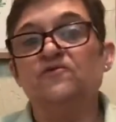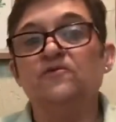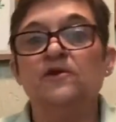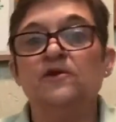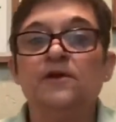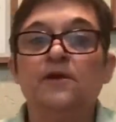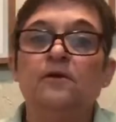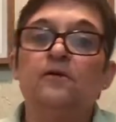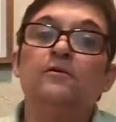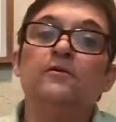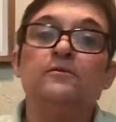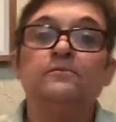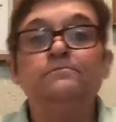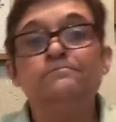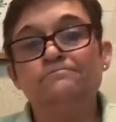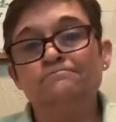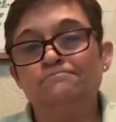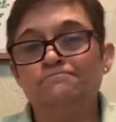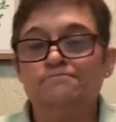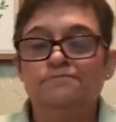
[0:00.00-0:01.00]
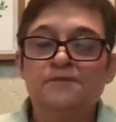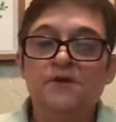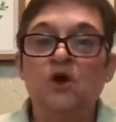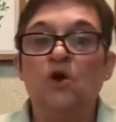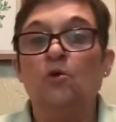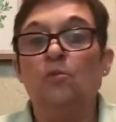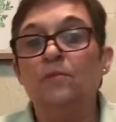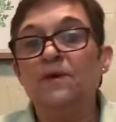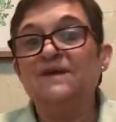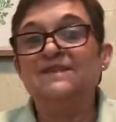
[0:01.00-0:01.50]
for a little,
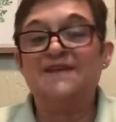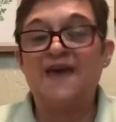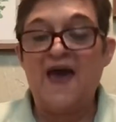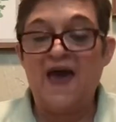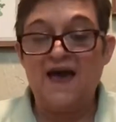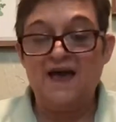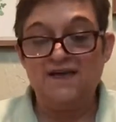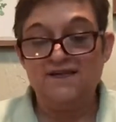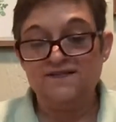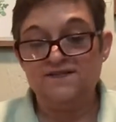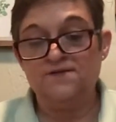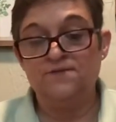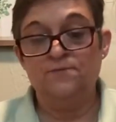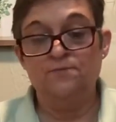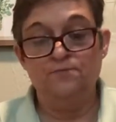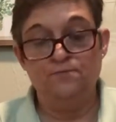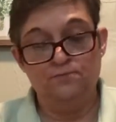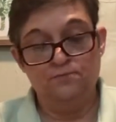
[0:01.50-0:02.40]
pizzazz.